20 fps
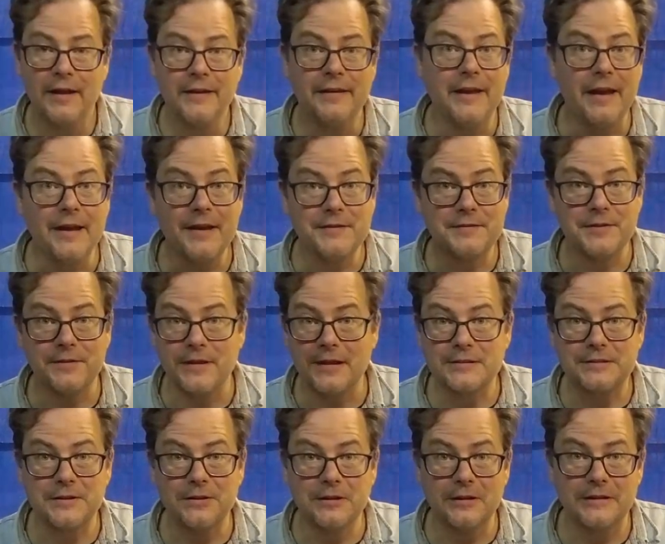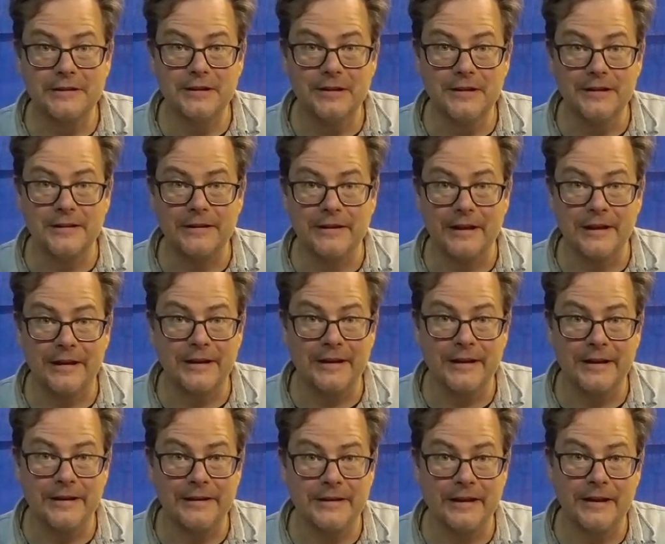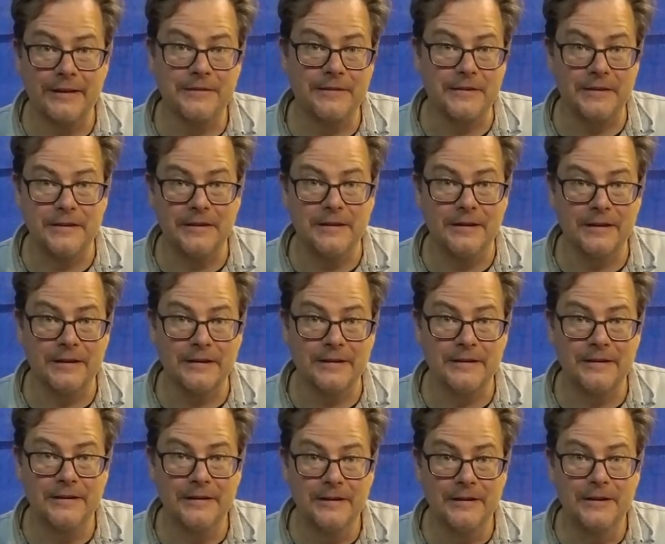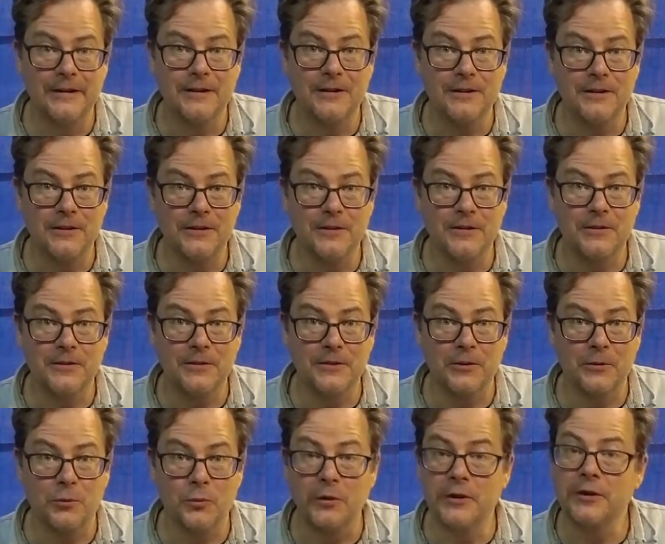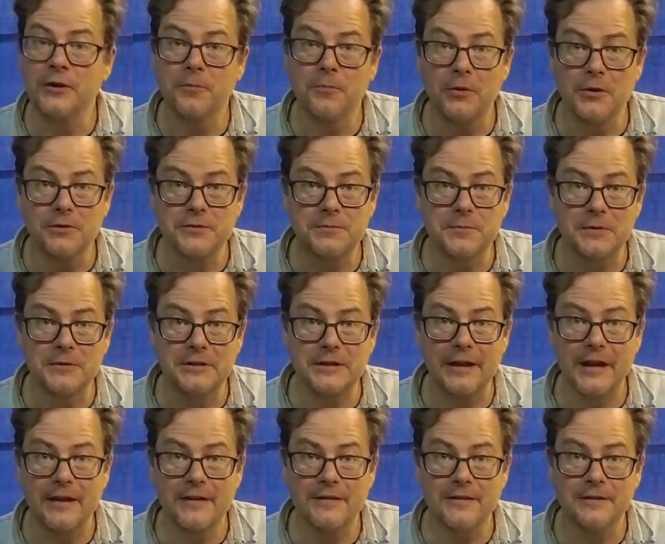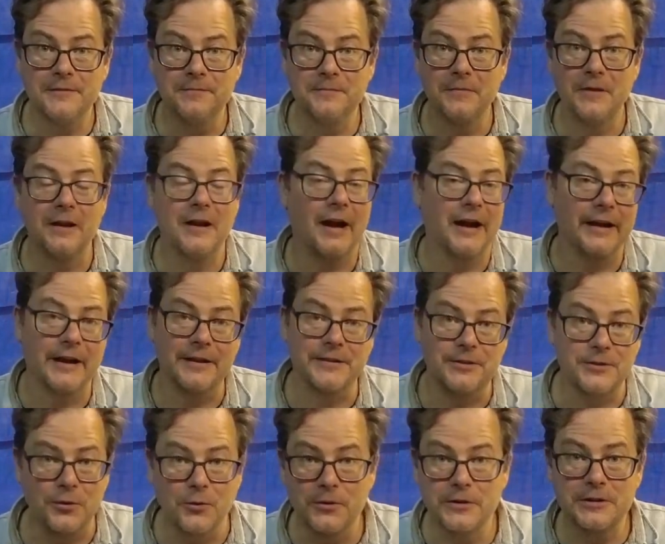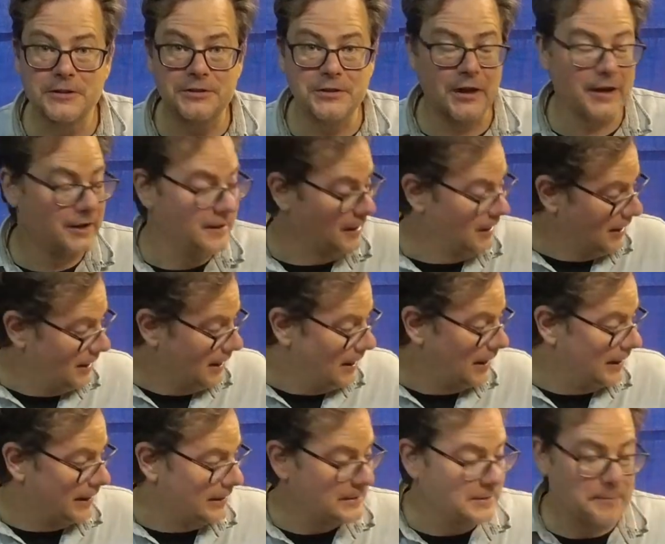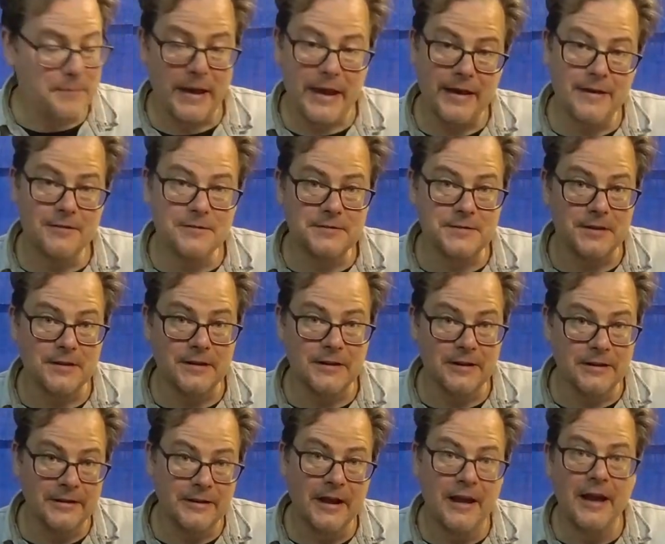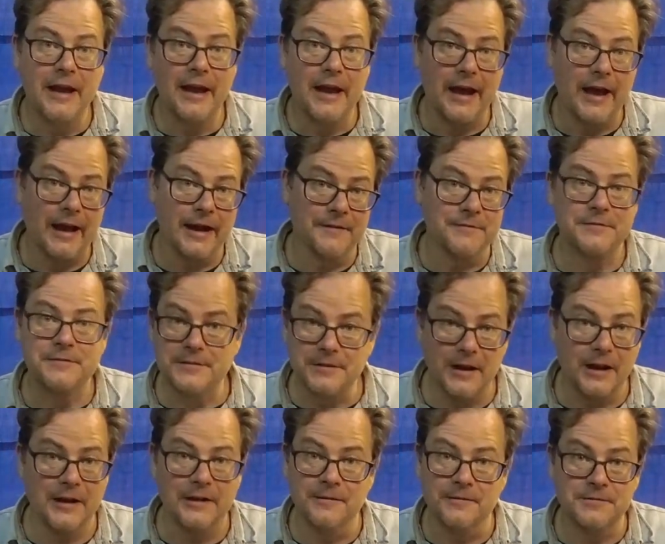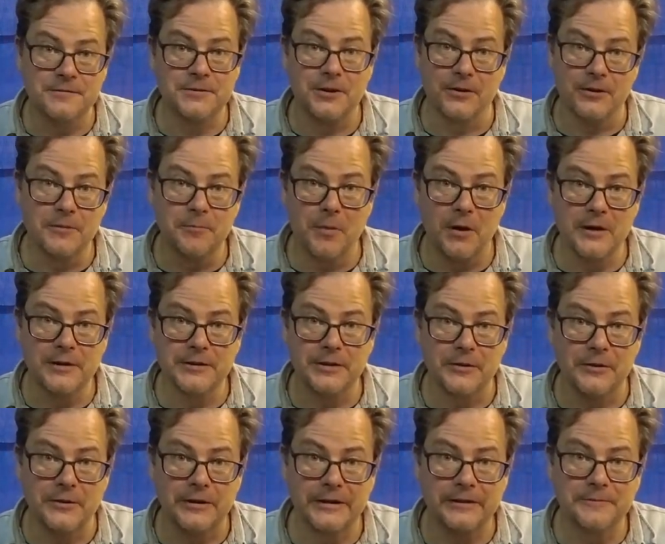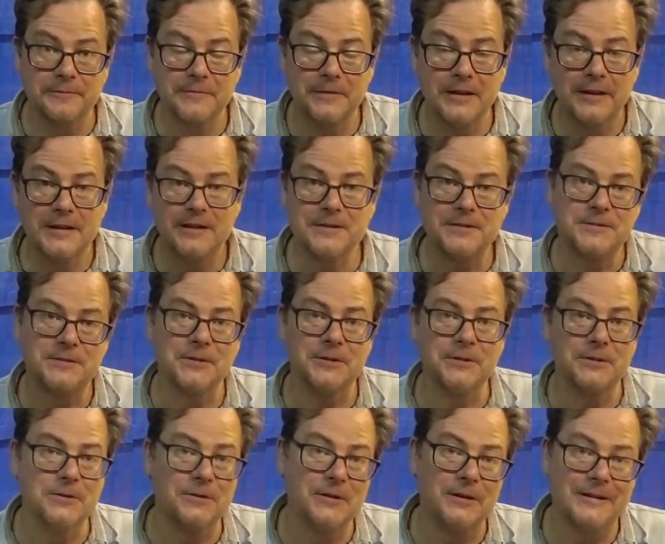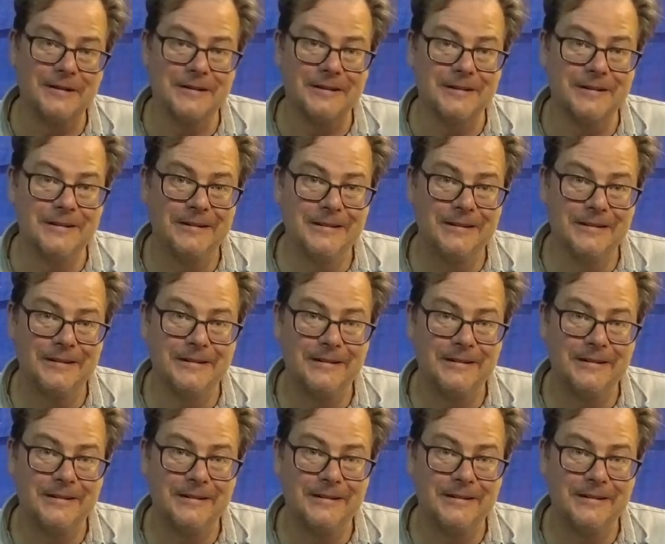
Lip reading: Yeah, so that's all I done. I got the window post put together, I got the door to shut, I got the panels on, and I've started Bondoing. So